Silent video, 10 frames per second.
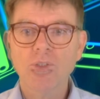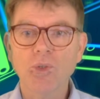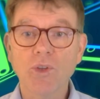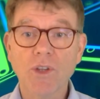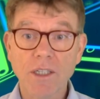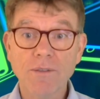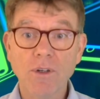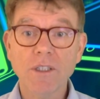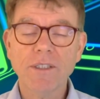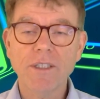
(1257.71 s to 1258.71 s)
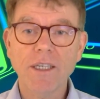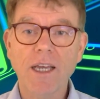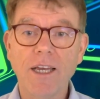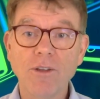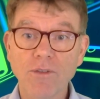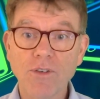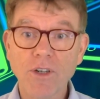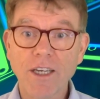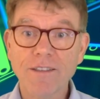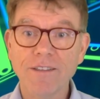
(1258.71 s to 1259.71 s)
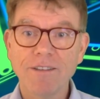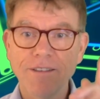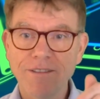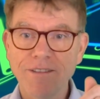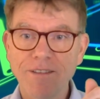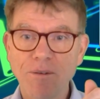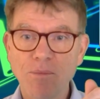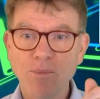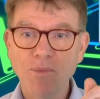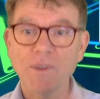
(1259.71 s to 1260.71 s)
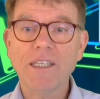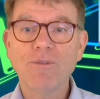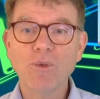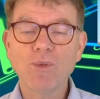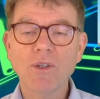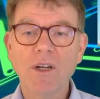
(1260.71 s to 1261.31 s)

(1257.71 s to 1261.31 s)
So thanks for listening, and don't forget, if you put a